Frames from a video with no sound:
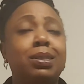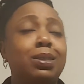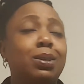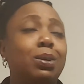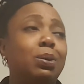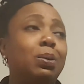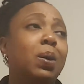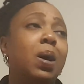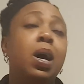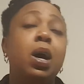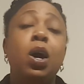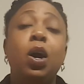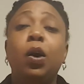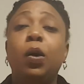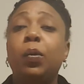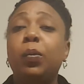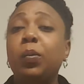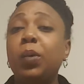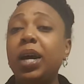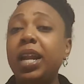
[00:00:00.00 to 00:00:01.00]
So
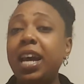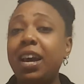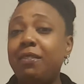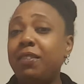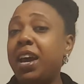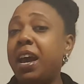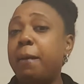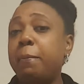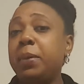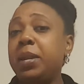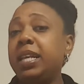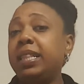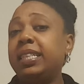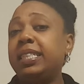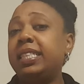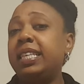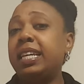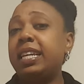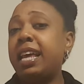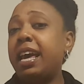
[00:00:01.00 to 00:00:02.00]
whatever happened at
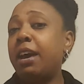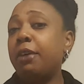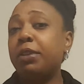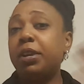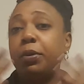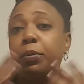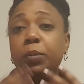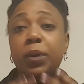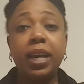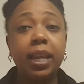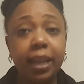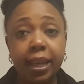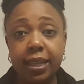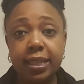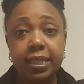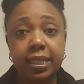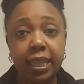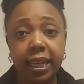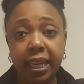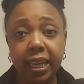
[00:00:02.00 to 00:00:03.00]
the sit down that we
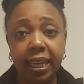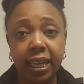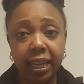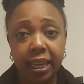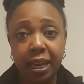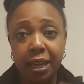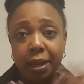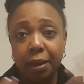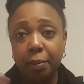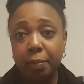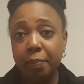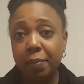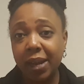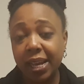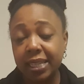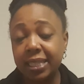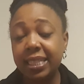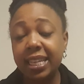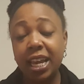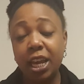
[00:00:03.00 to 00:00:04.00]
didn't see
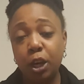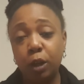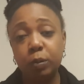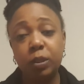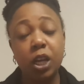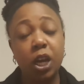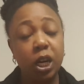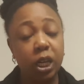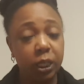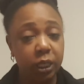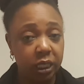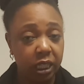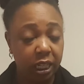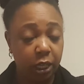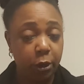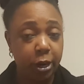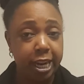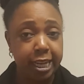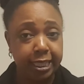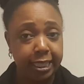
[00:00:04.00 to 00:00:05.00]
must have helped her
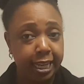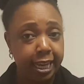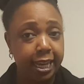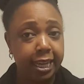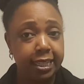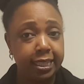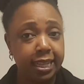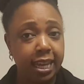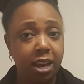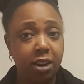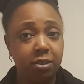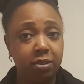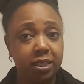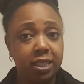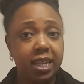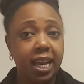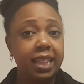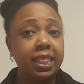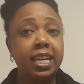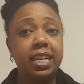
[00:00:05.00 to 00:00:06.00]
crazy ass out.
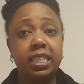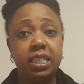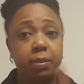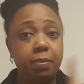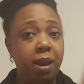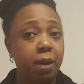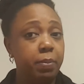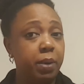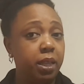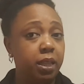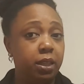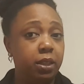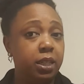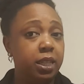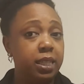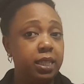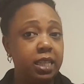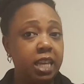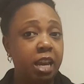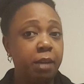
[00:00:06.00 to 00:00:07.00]
Because I think she might be a little
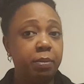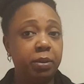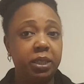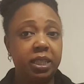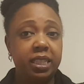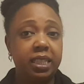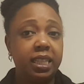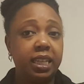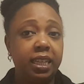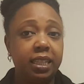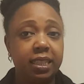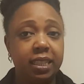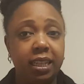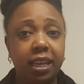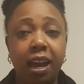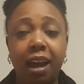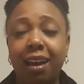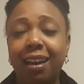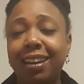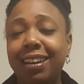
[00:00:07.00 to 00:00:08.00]
unstable this season,
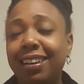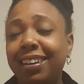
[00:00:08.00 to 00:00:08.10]
y'all.